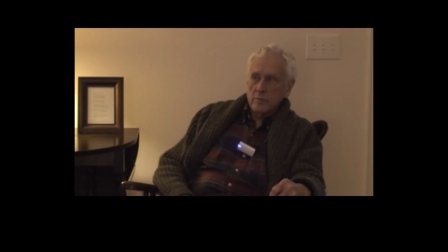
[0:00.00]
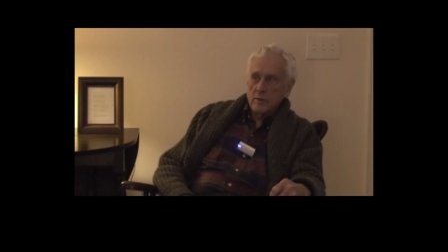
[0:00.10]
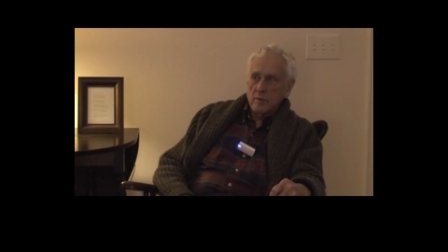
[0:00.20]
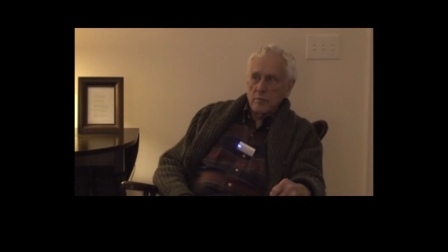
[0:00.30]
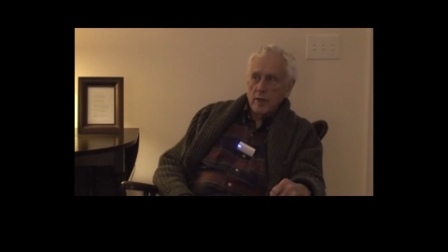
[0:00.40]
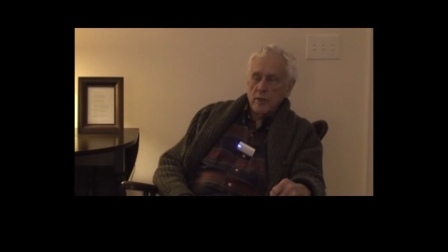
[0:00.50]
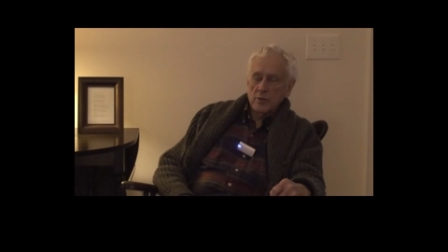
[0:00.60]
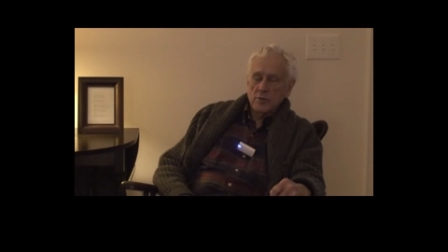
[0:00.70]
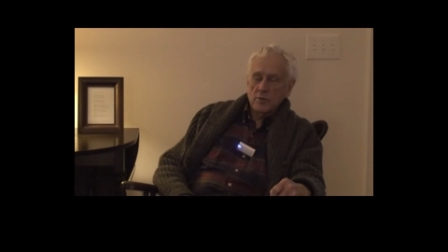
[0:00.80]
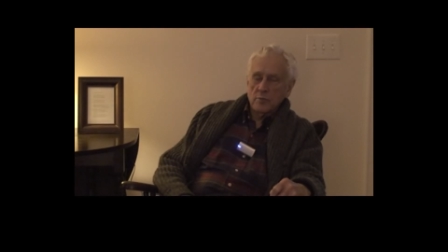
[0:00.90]

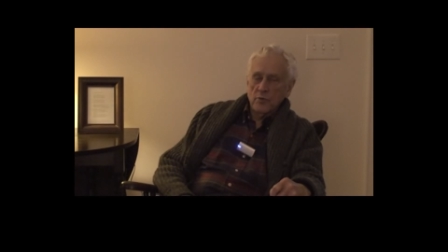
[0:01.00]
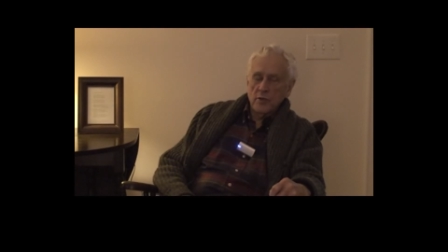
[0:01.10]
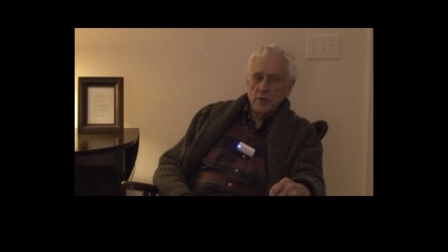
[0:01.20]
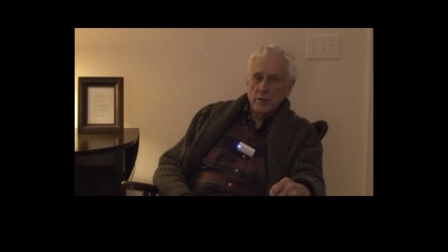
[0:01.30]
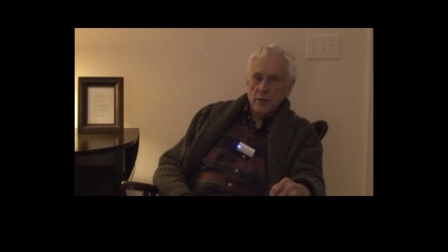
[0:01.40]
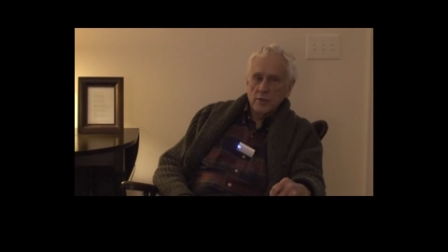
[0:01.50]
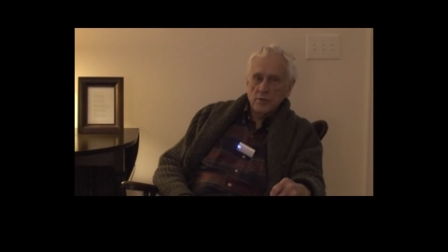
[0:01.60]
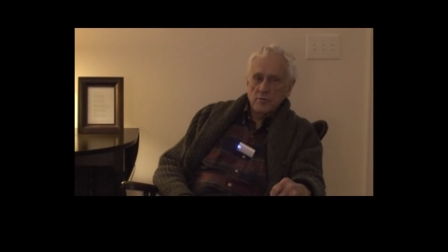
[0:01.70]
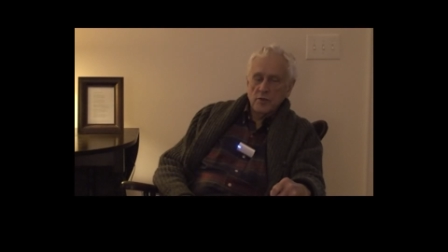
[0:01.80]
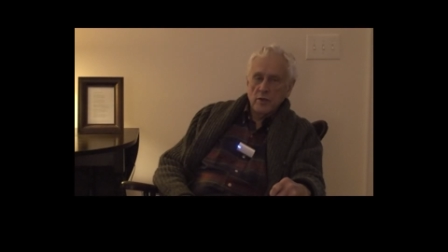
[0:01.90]
managed some pretty
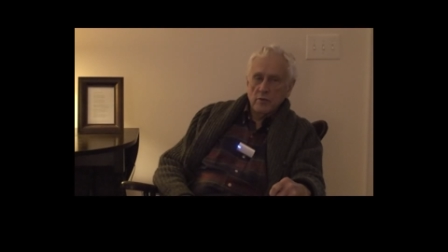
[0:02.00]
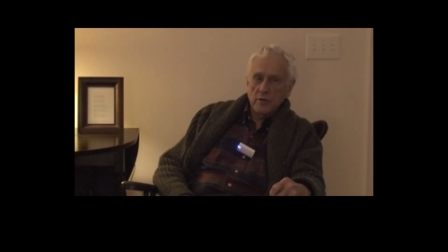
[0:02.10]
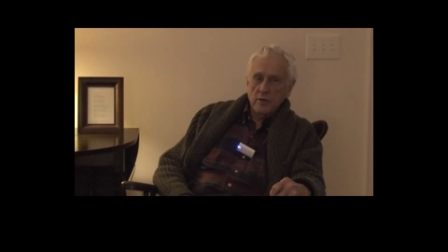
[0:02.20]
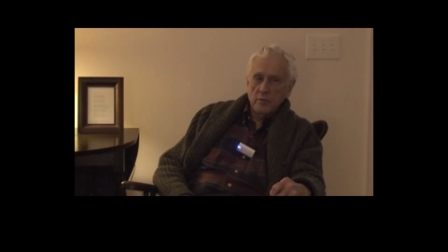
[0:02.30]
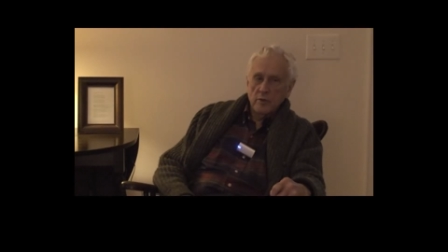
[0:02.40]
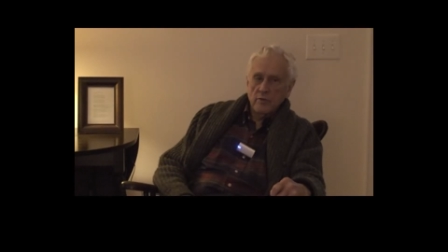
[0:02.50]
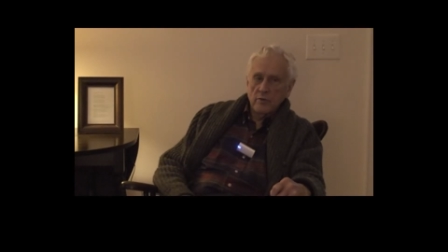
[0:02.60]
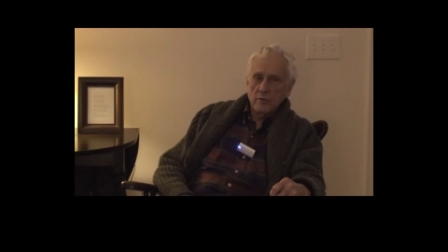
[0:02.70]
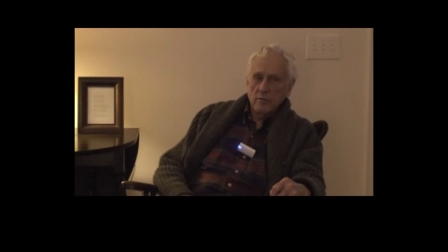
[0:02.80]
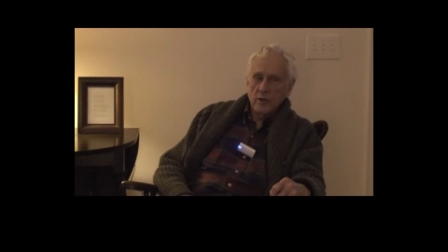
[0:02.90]
intensive psychotherapy
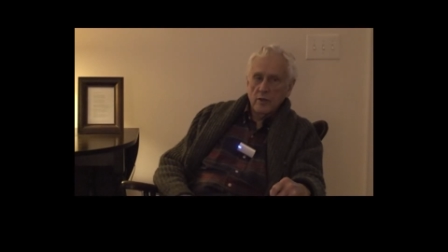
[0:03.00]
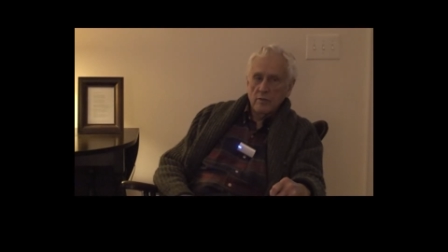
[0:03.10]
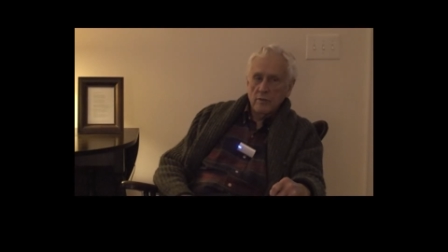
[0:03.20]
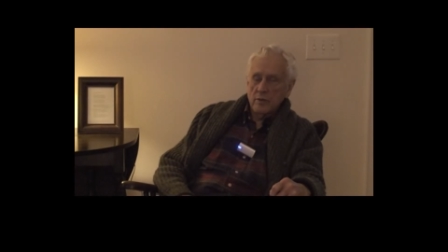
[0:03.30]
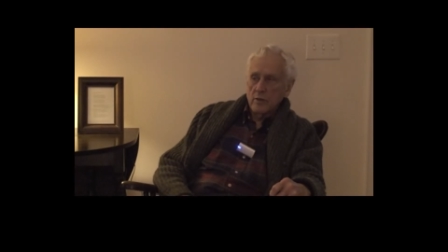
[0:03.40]
for a while.